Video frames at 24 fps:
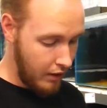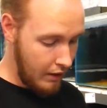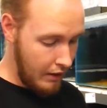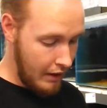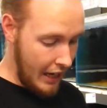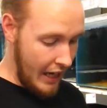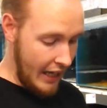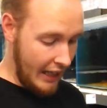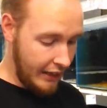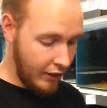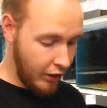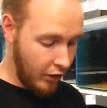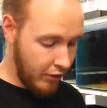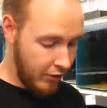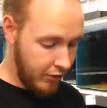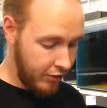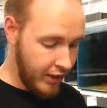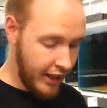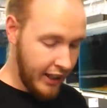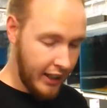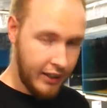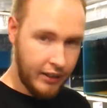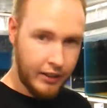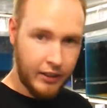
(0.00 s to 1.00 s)
I don't
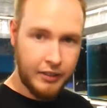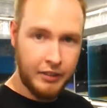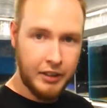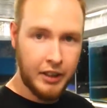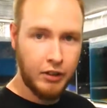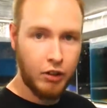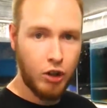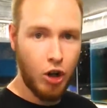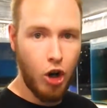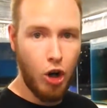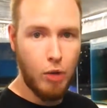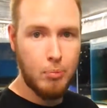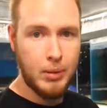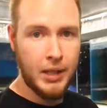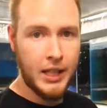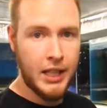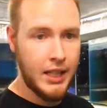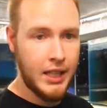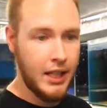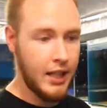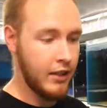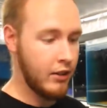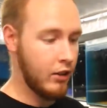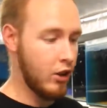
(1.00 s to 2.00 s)
think that this
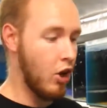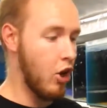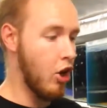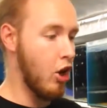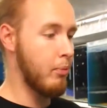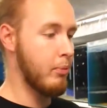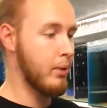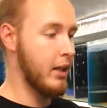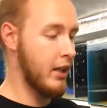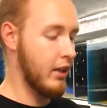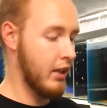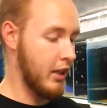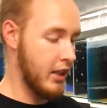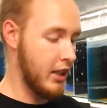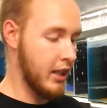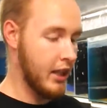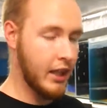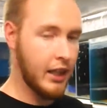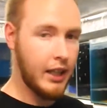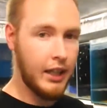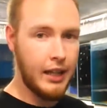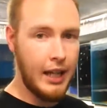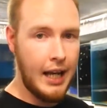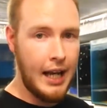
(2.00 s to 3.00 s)
hobby is a hobby that you
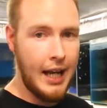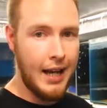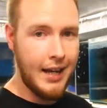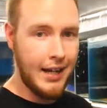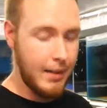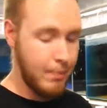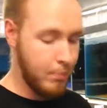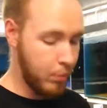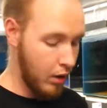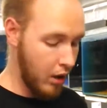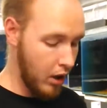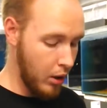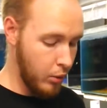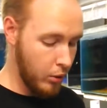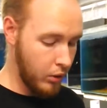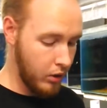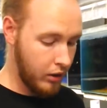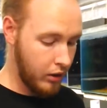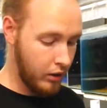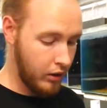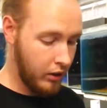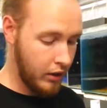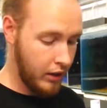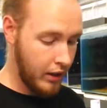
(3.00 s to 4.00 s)
can get any
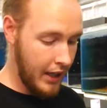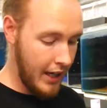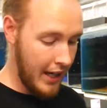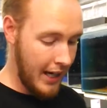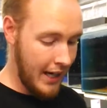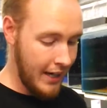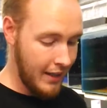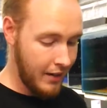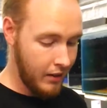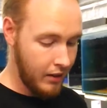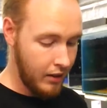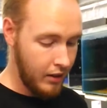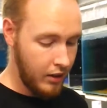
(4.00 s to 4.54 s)
pros in,